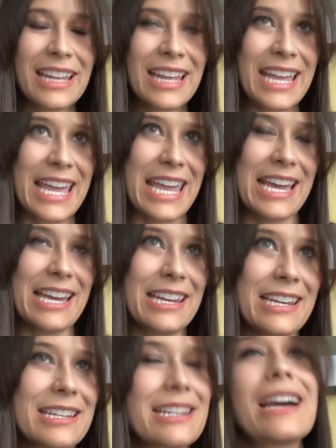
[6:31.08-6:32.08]

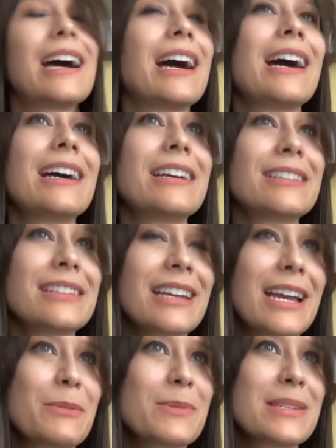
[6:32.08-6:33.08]
And
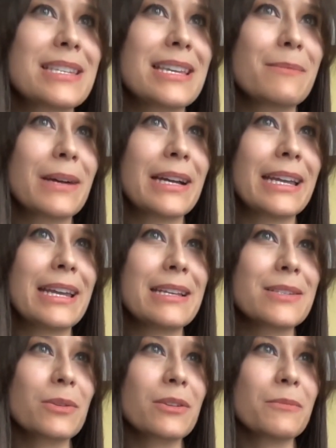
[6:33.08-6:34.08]
I was in my
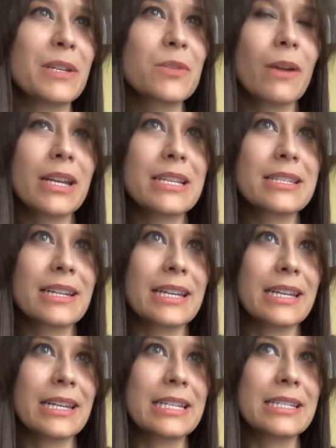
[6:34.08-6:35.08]
sort of mid-20s,
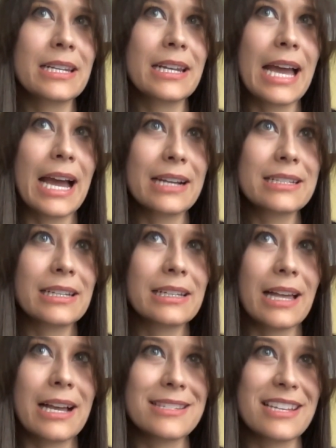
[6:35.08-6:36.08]
and I did an acting
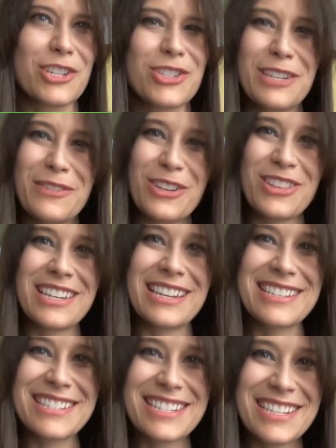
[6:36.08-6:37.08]
class, actually, of all
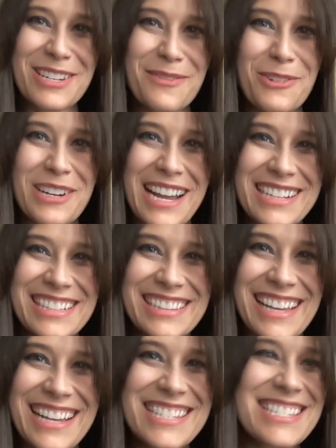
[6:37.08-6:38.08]
things. I signed up for an acting
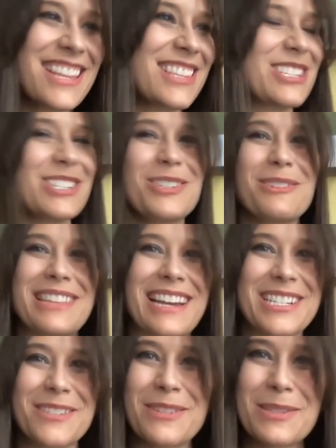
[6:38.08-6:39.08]
class, nothing to do with
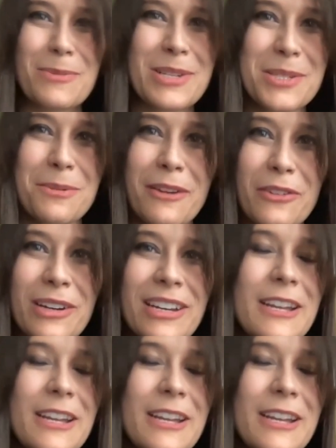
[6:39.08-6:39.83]
activism whatsoever.